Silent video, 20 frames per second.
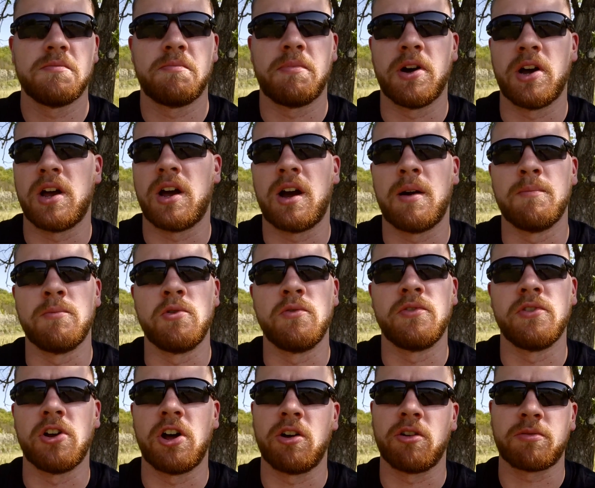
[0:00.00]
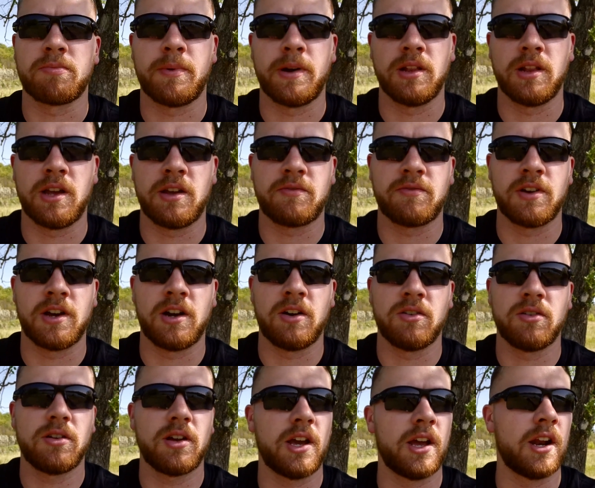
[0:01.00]
But I'm moving on with my life
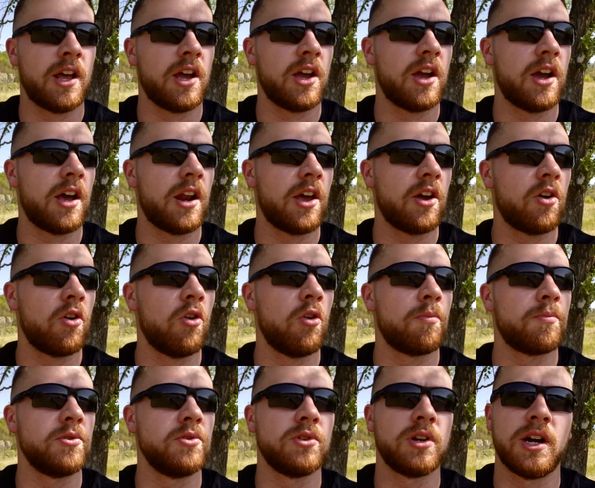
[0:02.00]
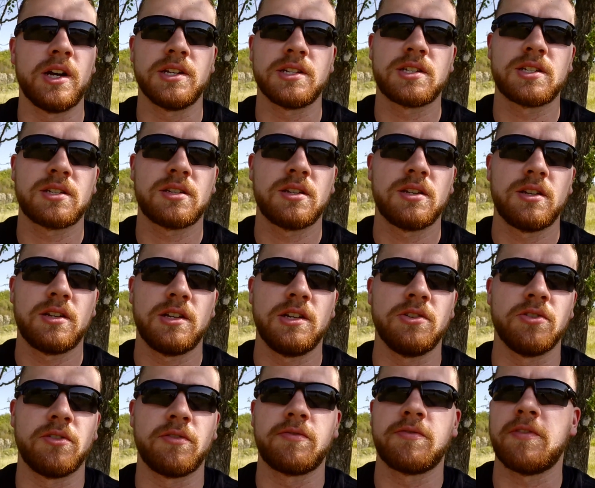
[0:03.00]
now, and I hope you guys
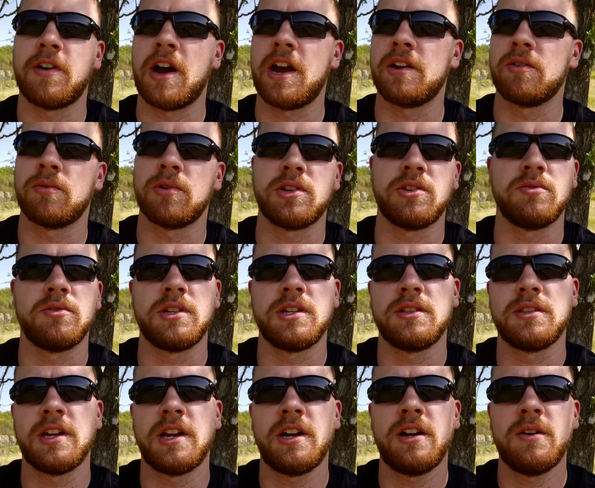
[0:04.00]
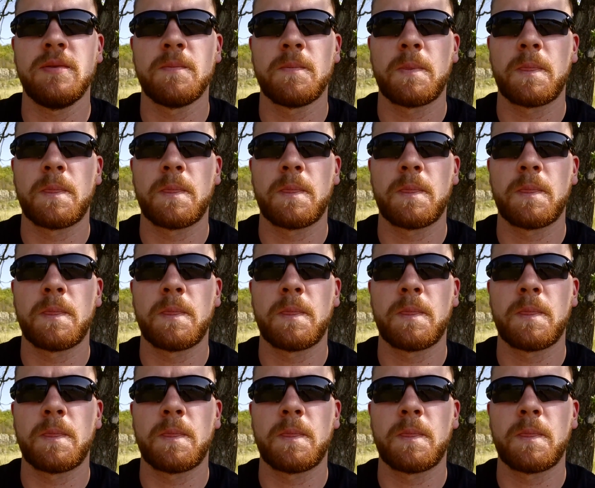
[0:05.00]
either find what you need there,